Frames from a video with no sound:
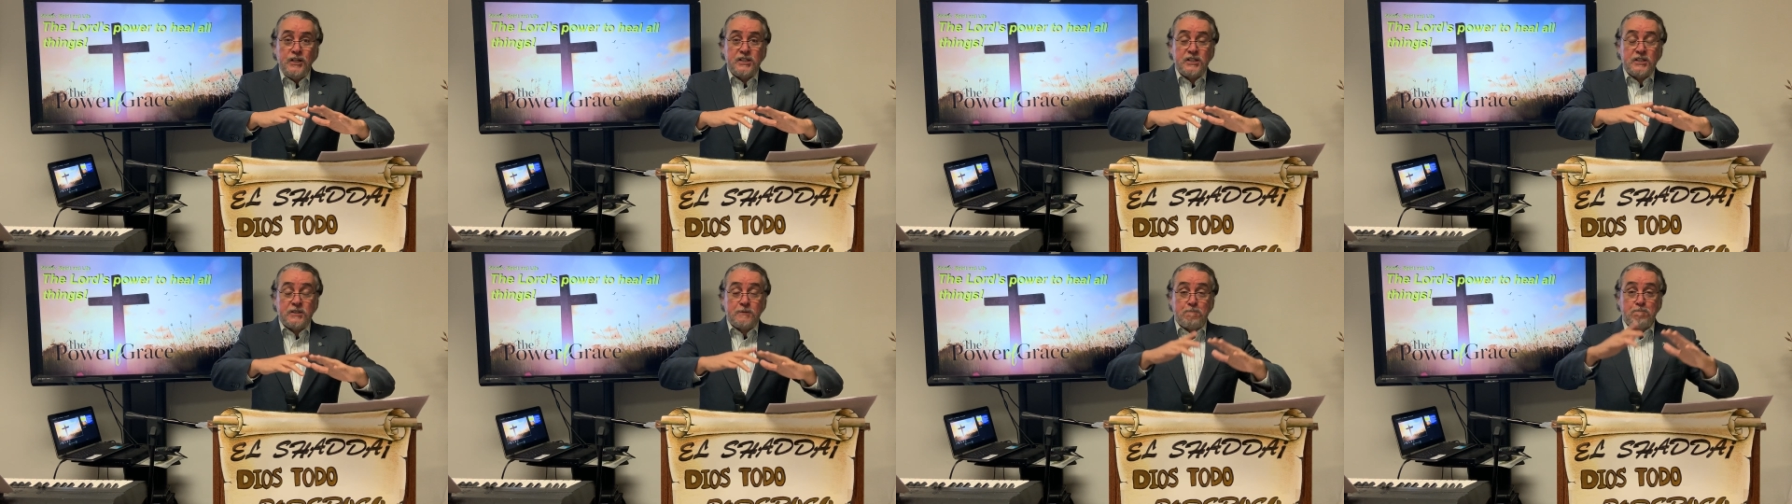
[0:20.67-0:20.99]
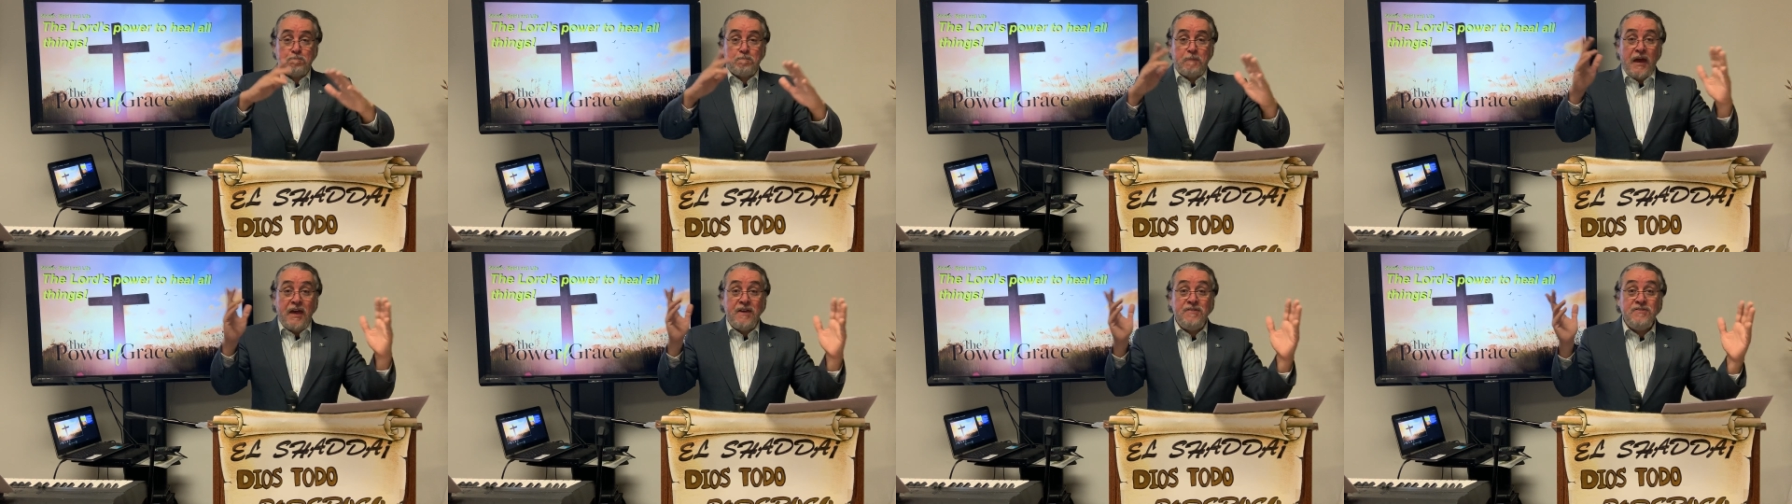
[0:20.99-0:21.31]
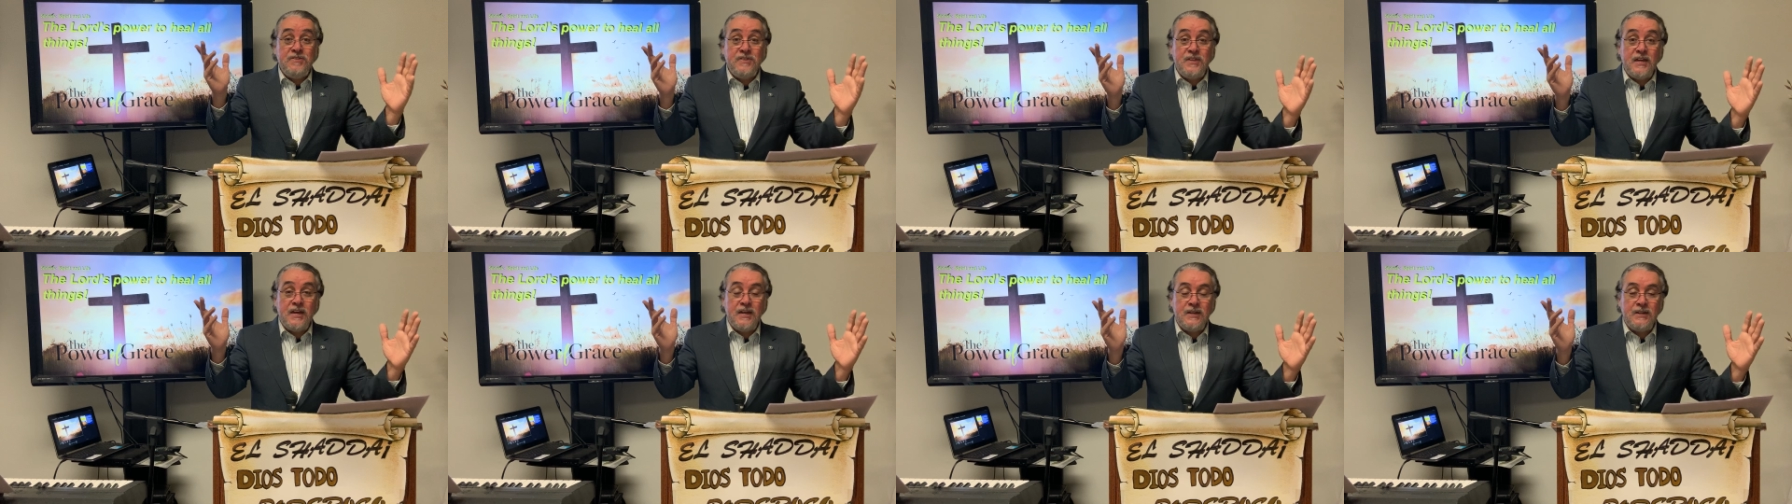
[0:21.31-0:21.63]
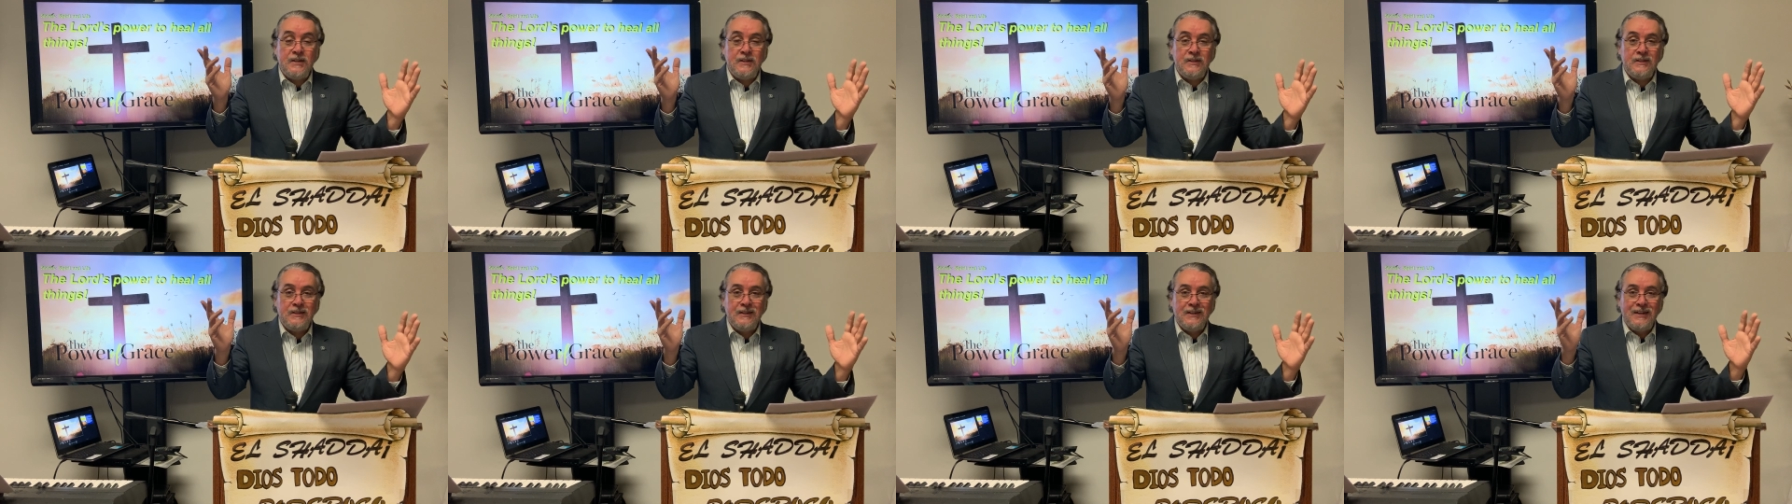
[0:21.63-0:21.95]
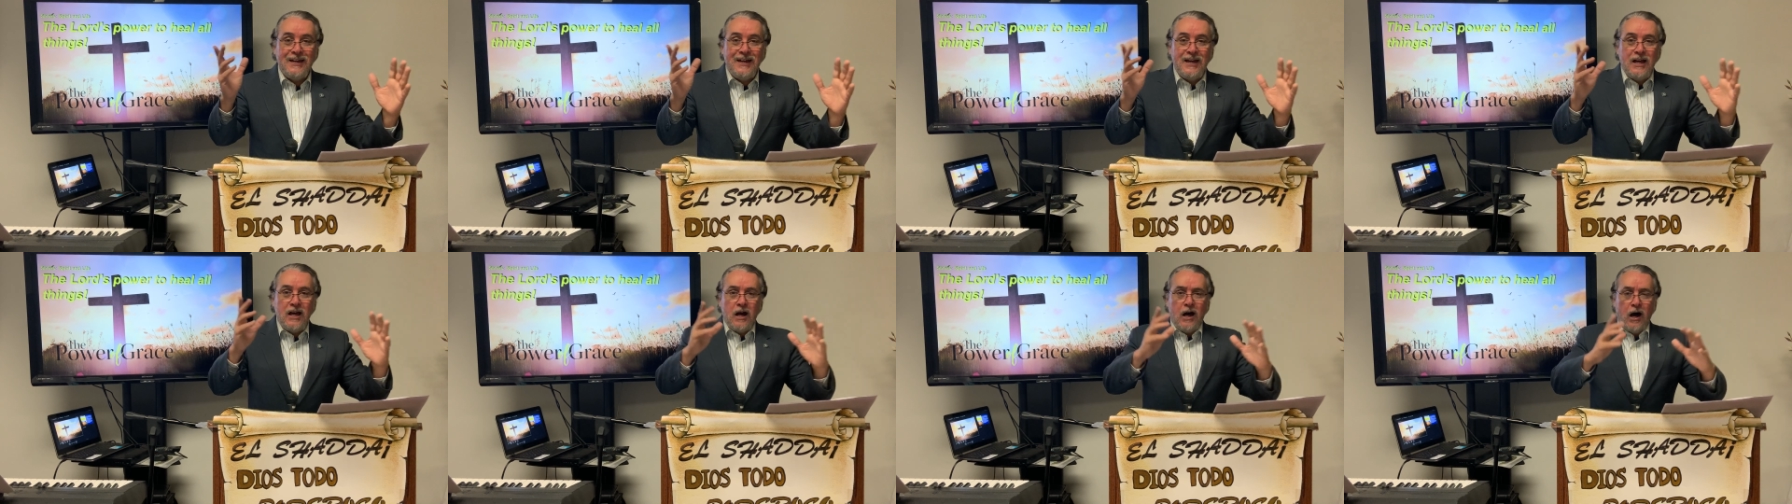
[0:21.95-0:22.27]

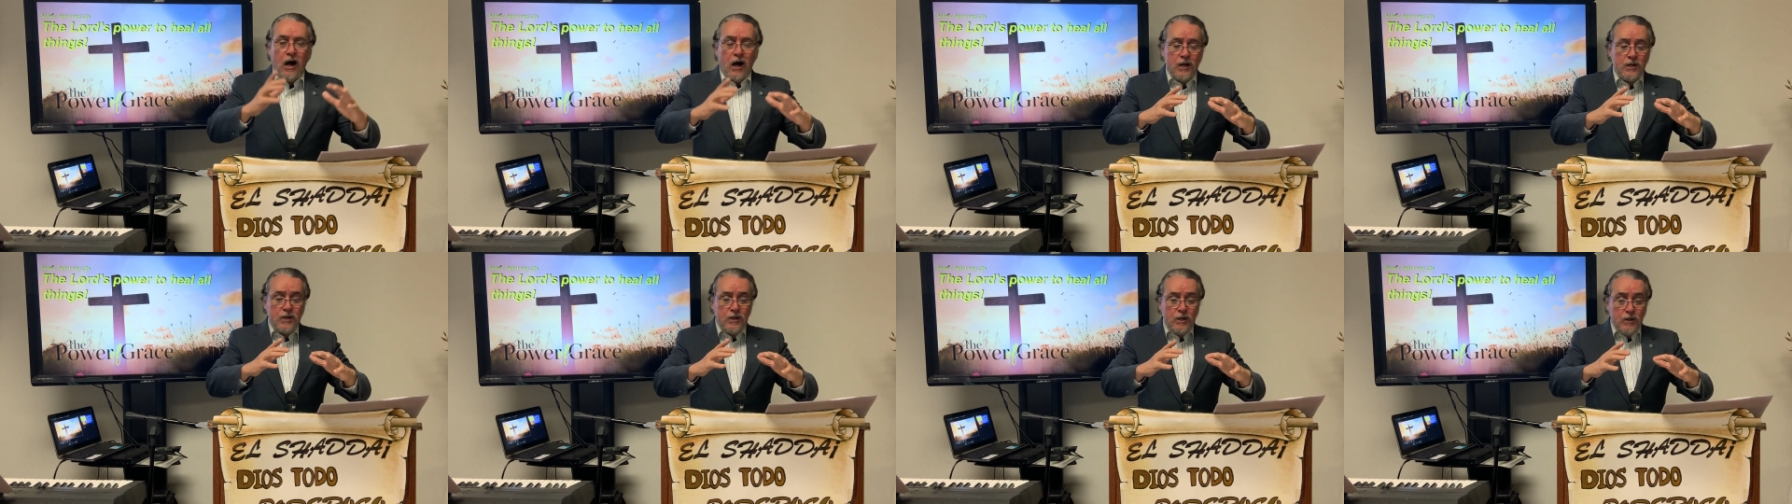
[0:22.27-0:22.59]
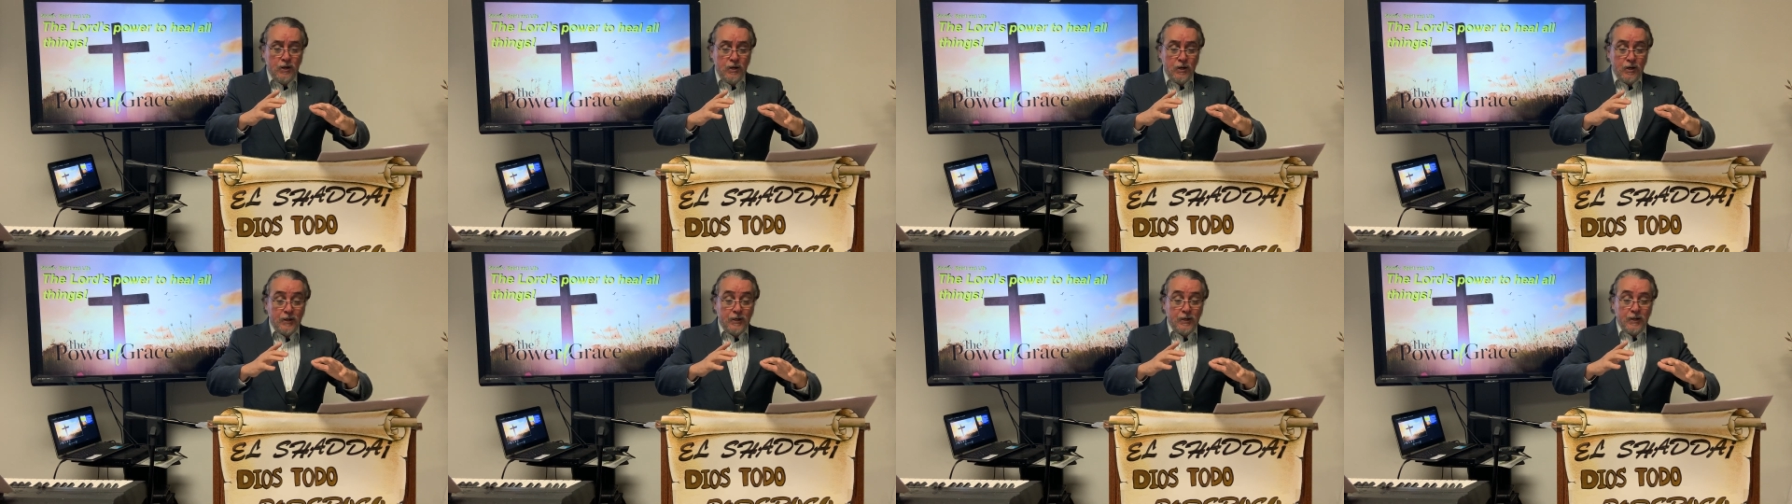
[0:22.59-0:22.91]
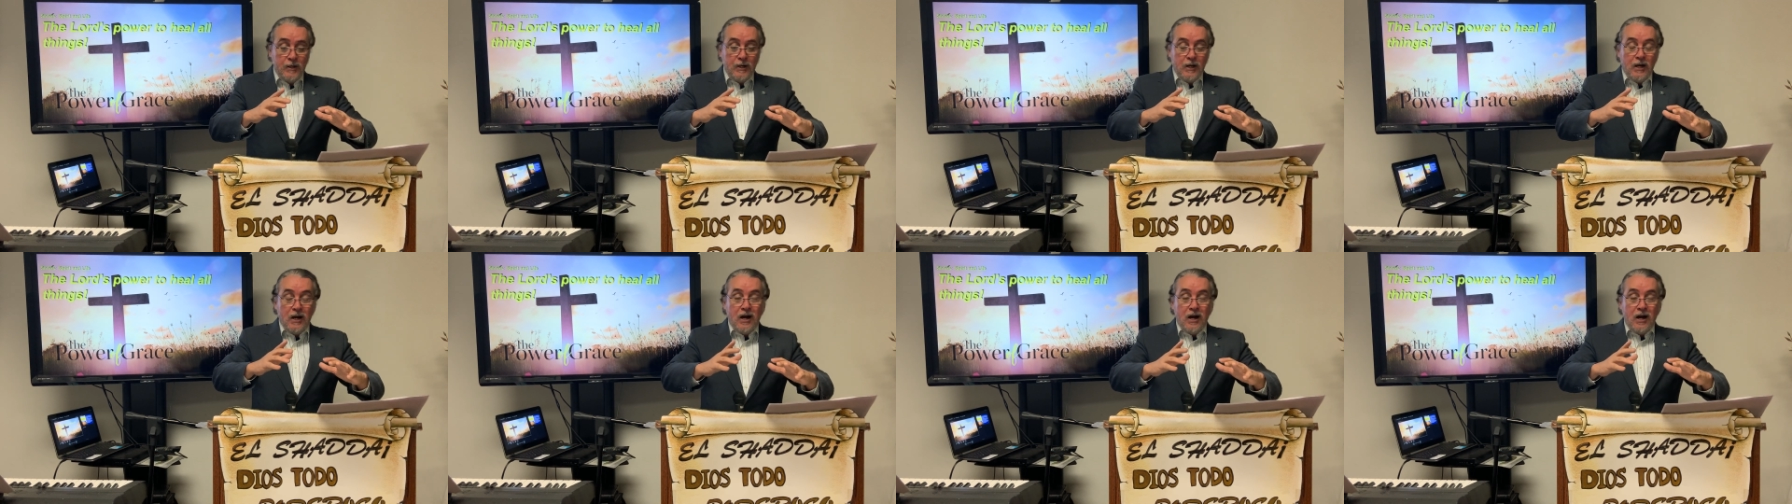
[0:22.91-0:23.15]
spending, a year